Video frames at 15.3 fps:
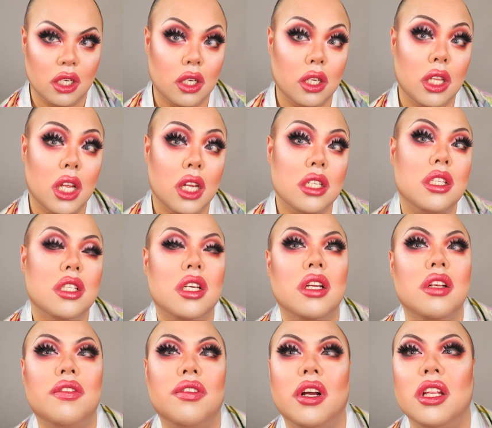Unless you
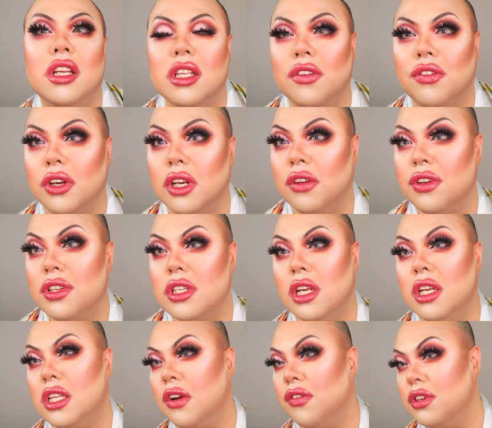can find any different. If you see any
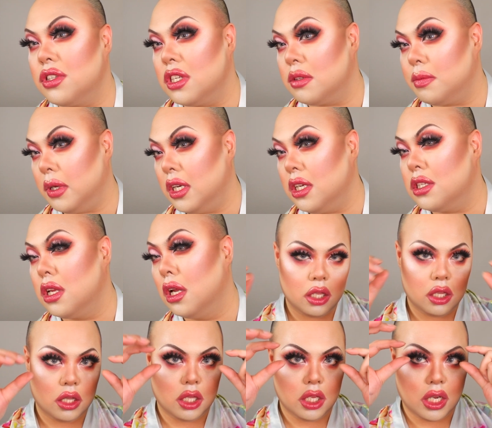differences, please
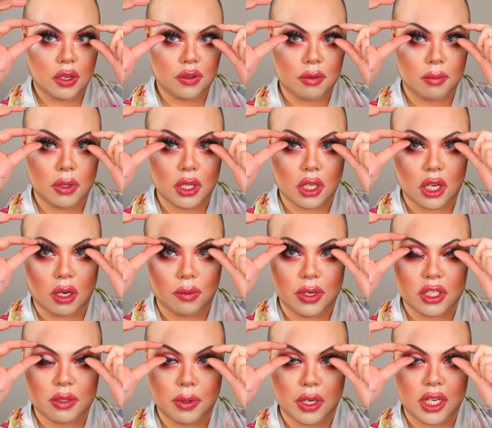leave them in the
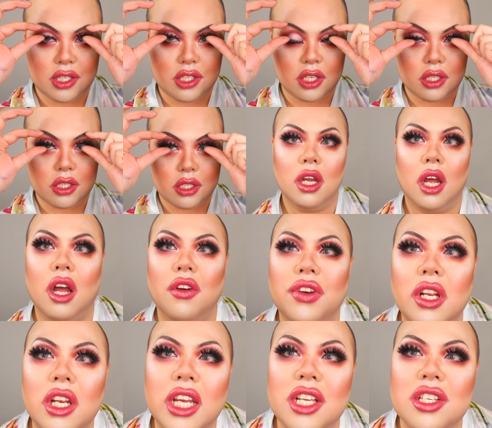comments. But it's just, I feel
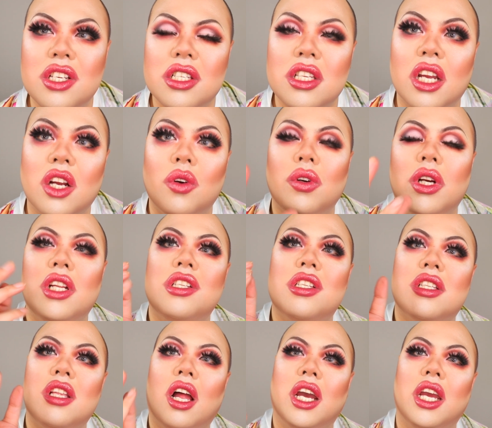like it's just like a really
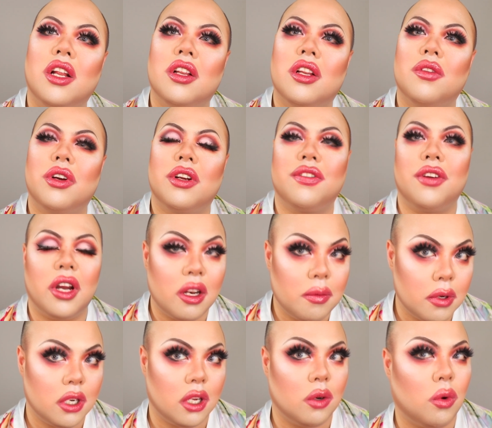slight
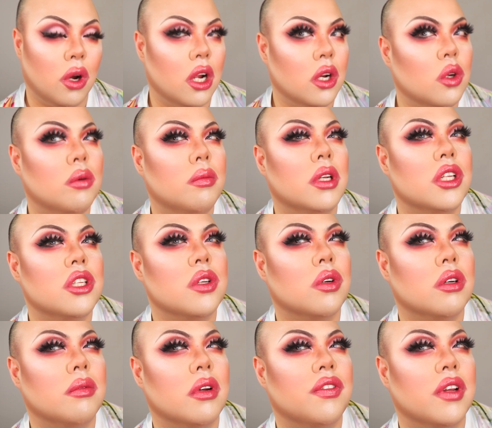refinement on what I normally do
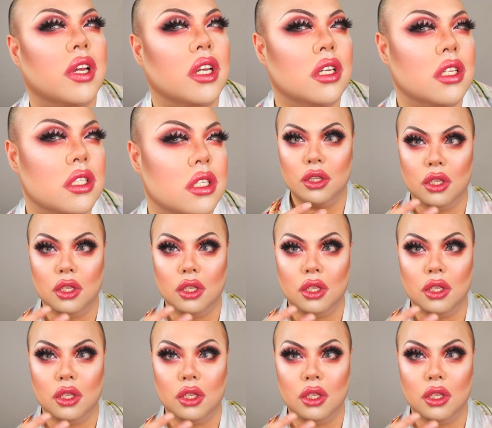on my face.